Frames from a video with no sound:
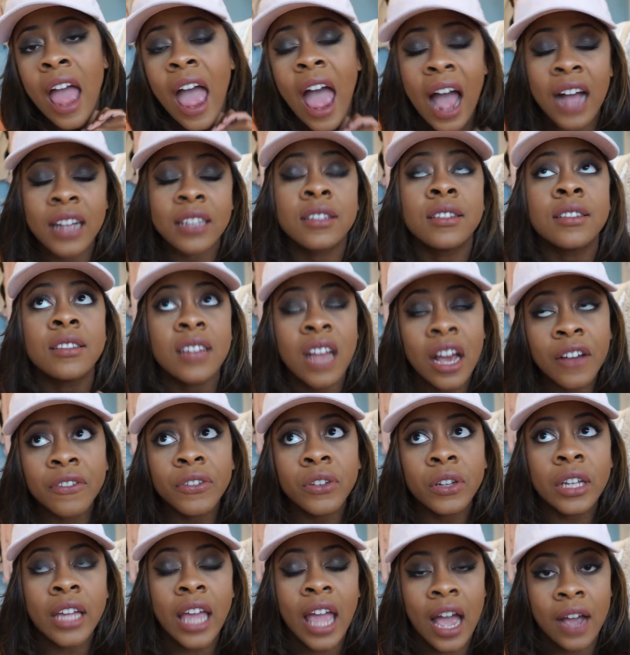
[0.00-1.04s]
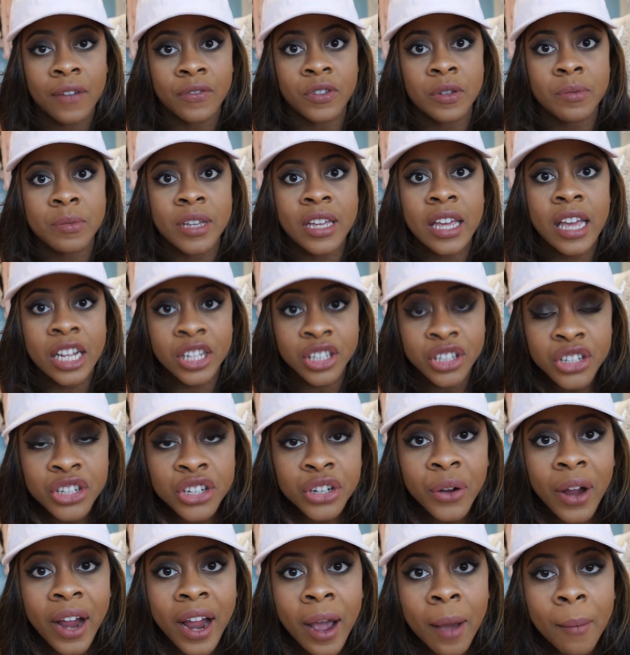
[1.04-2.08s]
has definitely have to be
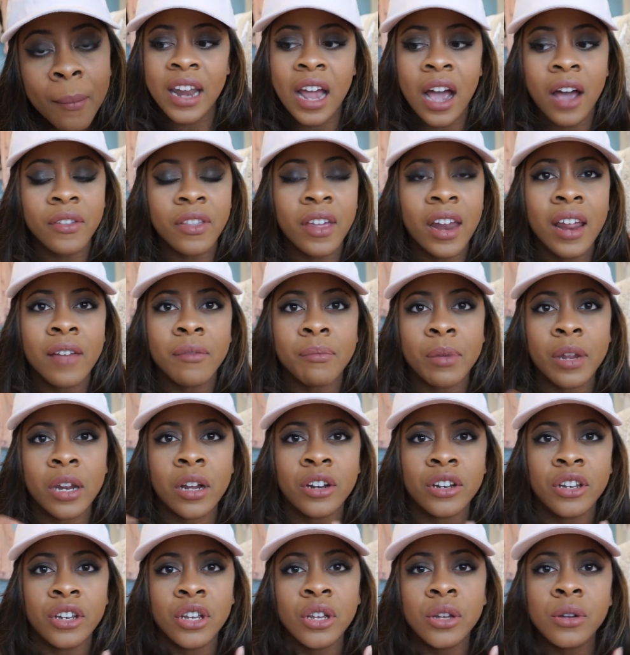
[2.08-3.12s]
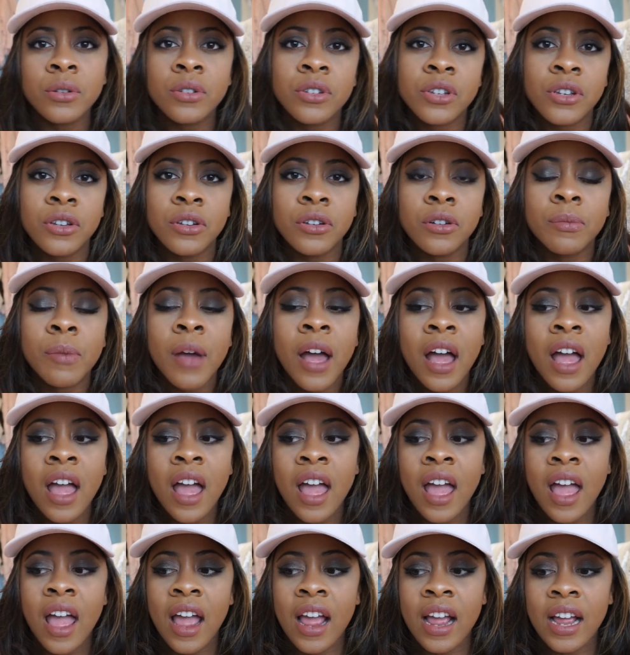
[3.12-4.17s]
Instagram. Now that I've been on YouTube
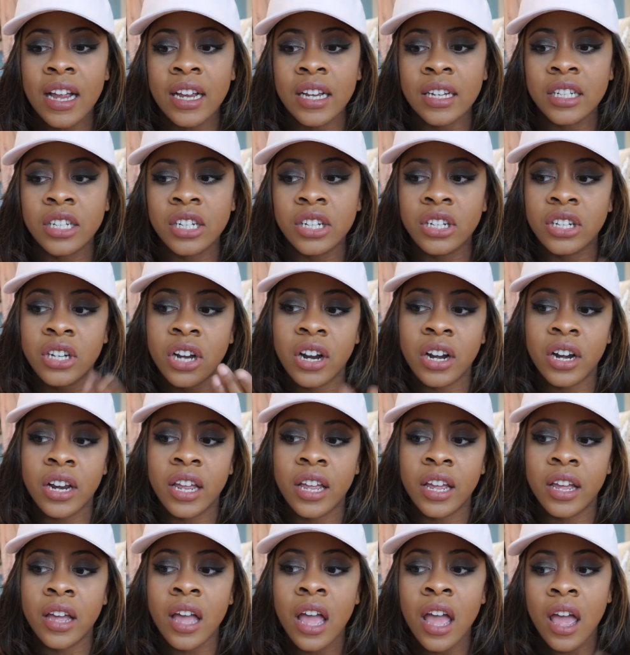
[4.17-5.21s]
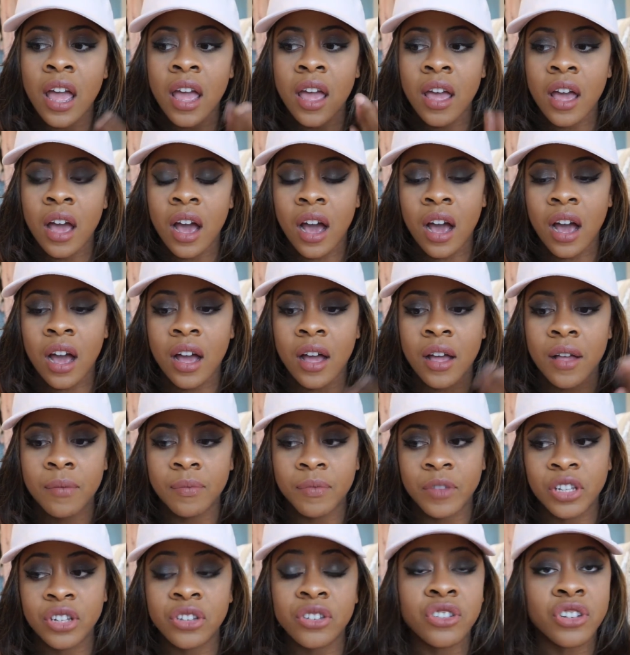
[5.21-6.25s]
and starting
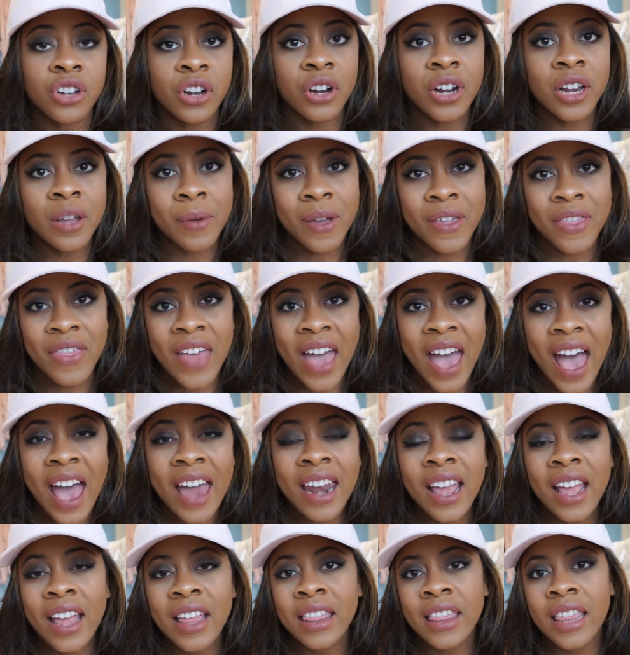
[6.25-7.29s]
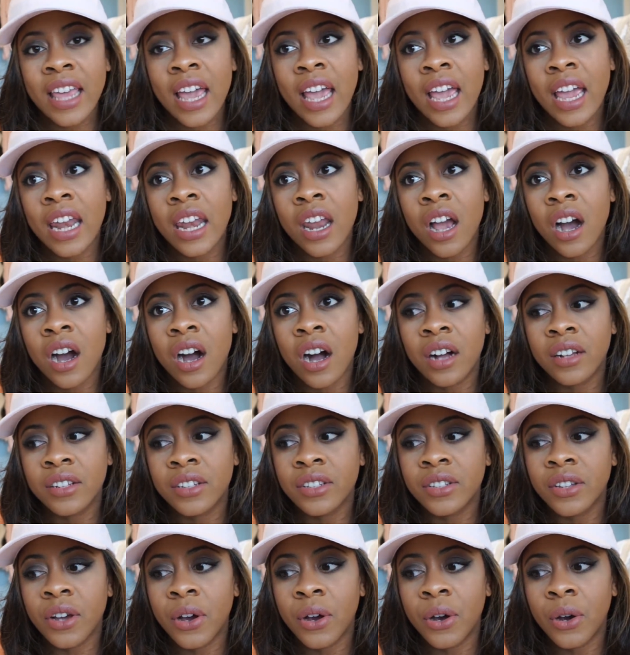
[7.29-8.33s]
this journey with that, and then
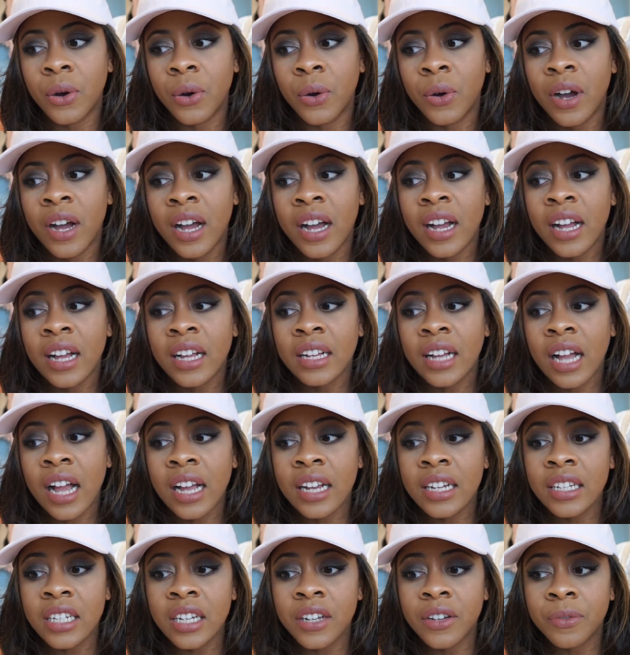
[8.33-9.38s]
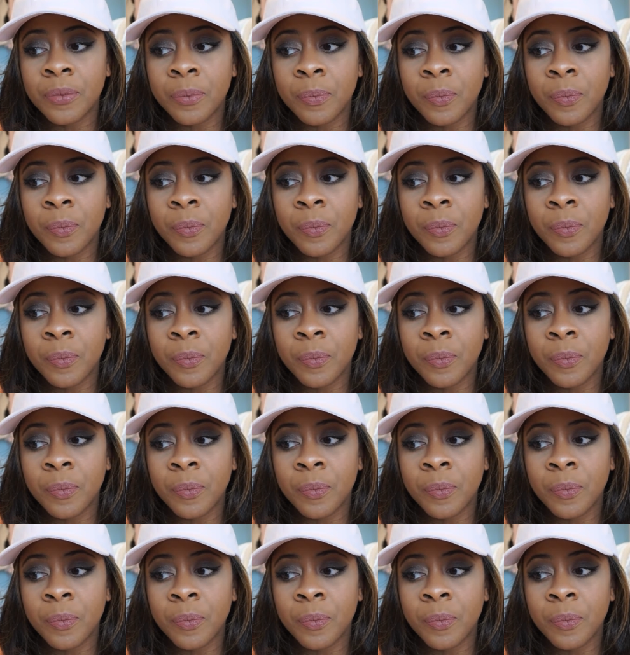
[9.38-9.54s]
also kind of